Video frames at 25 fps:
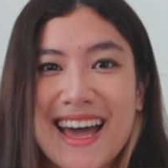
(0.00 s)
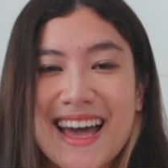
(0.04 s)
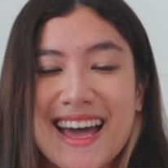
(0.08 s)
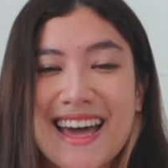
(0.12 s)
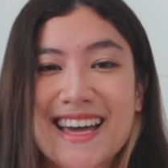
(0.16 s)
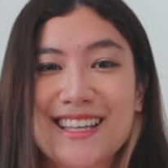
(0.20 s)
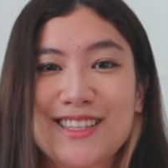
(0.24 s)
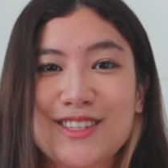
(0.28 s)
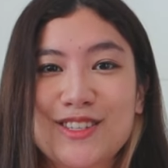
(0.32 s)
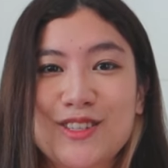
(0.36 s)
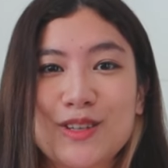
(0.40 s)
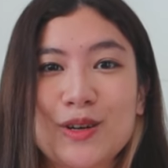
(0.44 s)

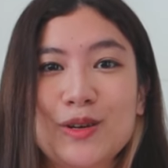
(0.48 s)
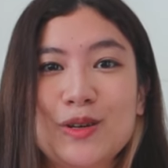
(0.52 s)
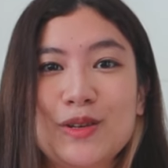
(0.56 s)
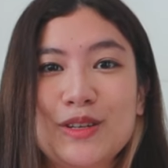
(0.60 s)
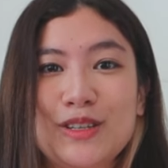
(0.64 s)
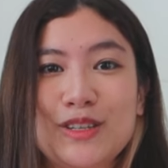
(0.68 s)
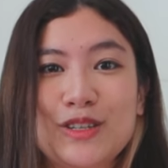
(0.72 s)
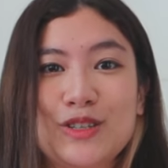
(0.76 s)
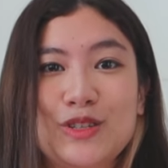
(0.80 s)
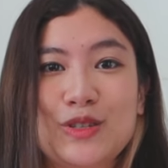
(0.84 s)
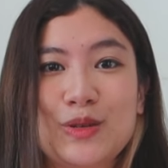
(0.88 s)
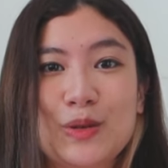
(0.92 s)
And so you
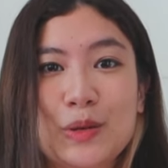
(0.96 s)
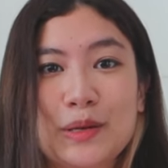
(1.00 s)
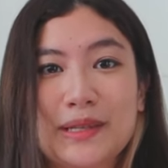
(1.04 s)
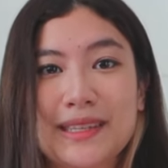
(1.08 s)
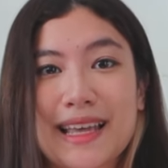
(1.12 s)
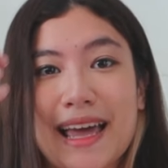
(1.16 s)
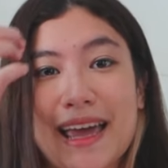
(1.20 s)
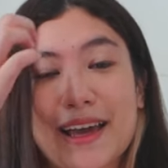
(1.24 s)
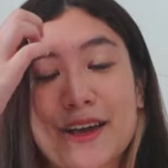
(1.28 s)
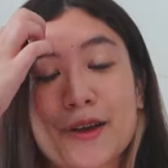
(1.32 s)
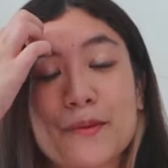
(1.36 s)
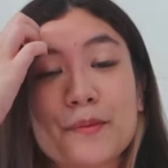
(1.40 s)
can choose
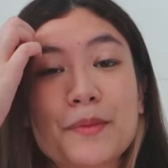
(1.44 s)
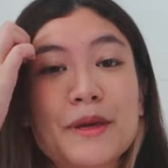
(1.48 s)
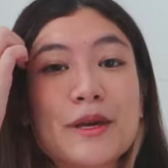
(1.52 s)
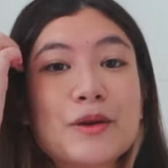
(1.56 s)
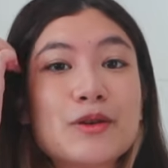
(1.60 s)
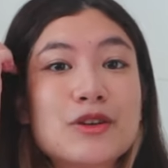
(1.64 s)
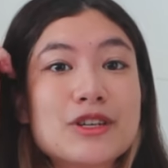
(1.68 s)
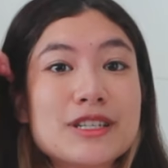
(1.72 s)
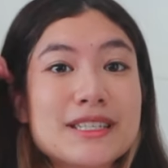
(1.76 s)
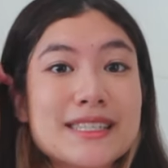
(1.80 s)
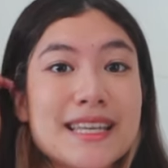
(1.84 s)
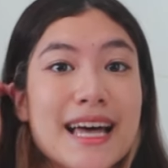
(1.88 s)
like
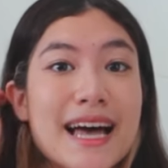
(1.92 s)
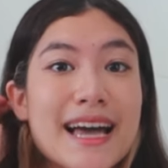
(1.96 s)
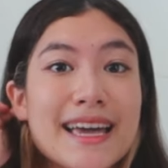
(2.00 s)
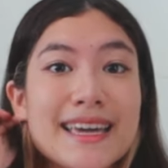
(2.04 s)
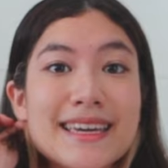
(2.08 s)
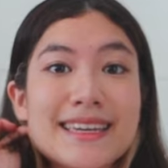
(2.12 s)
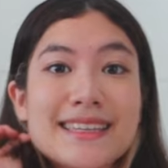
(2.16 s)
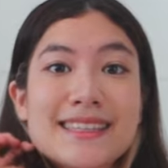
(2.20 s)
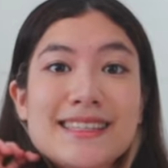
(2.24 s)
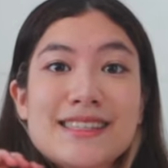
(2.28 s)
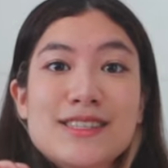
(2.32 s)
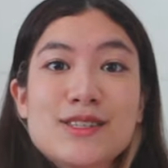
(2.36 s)
computer
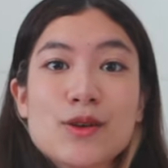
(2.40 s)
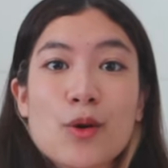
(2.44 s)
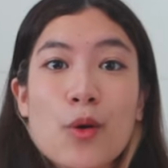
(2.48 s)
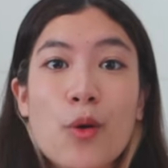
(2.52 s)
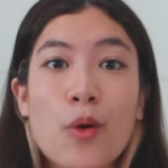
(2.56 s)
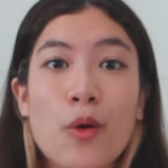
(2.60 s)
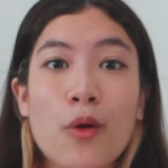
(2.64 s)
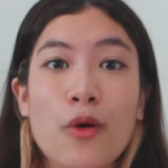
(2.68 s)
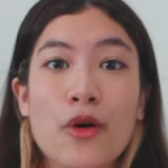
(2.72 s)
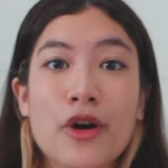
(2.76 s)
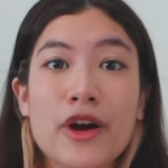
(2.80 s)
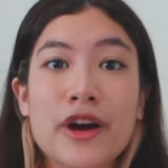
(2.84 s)
science
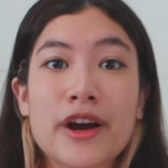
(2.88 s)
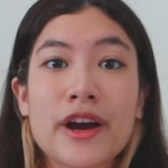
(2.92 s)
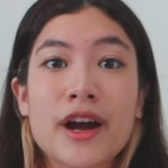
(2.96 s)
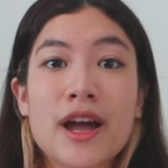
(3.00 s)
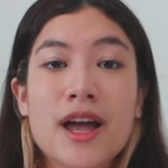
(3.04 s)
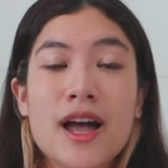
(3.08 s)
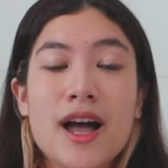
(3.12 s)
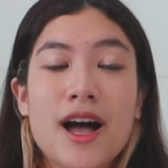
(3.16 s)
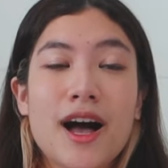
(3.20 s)
or